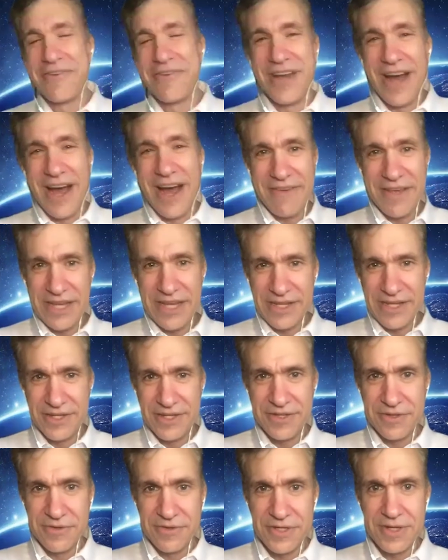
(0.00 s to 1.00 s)
diving
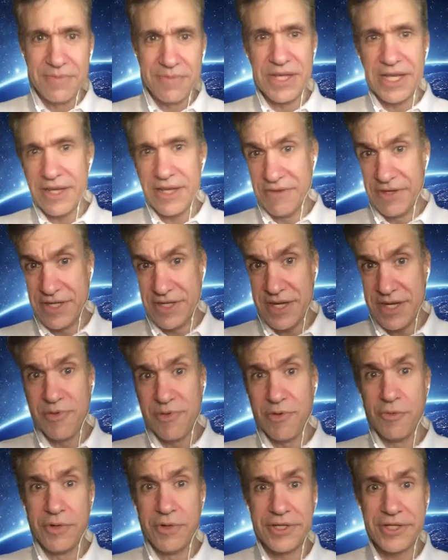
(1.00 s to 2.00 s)
into something even
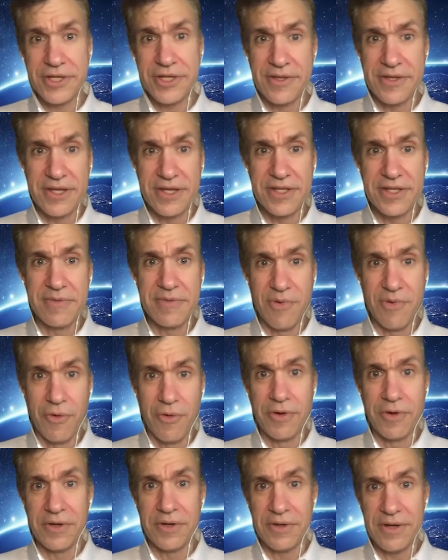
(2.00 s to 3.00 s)
deeper, which I think is
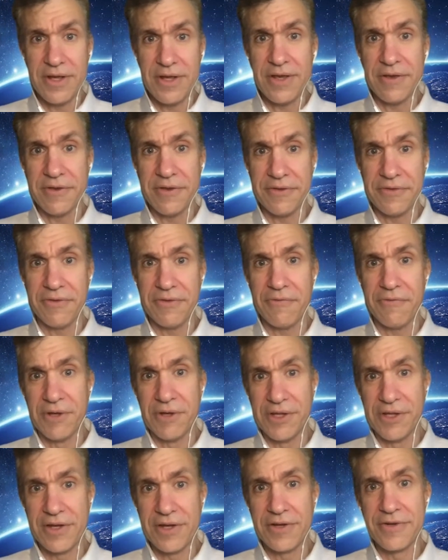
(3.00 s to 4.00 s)
important, is
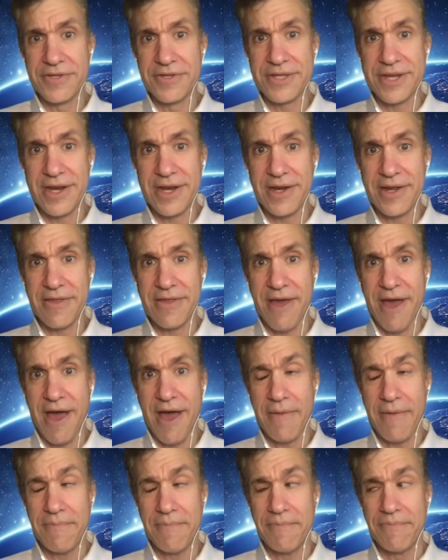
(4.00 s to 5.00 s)
really understanding
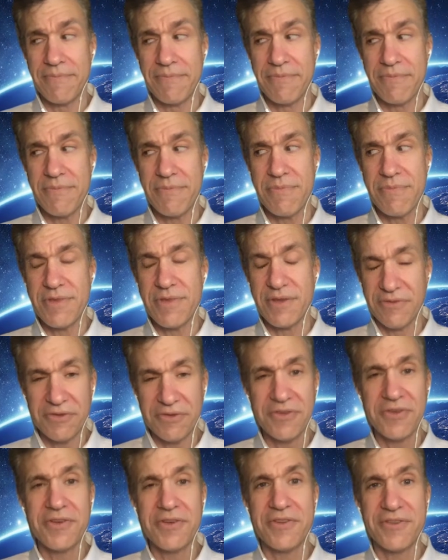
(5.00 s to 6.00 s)
that this is
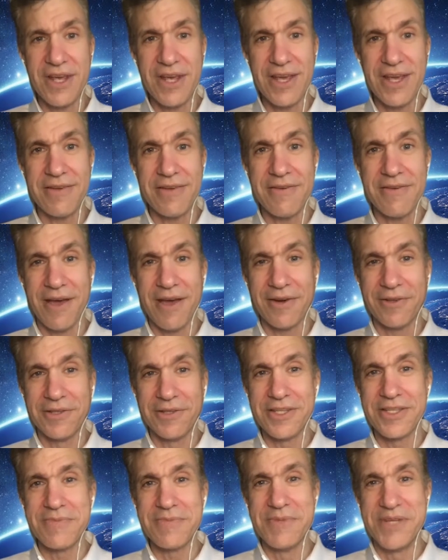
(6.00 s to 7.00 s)
going to take not only
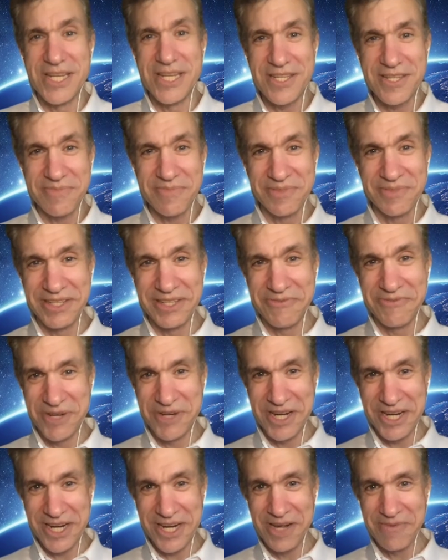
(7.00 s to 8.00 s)
some discipline when
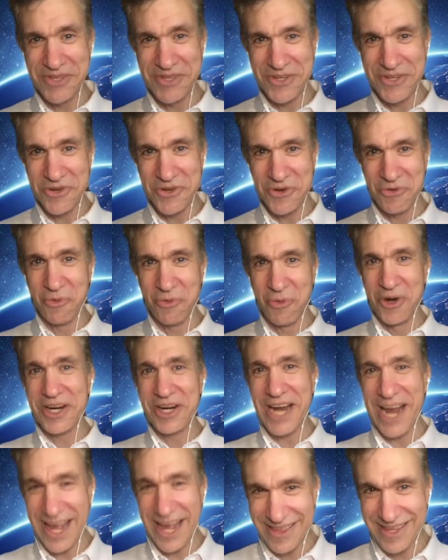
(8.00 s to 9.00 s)
it comes to your work
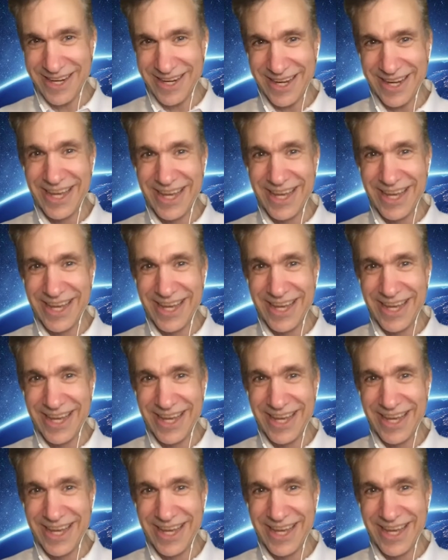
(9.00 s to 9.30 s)
ethic,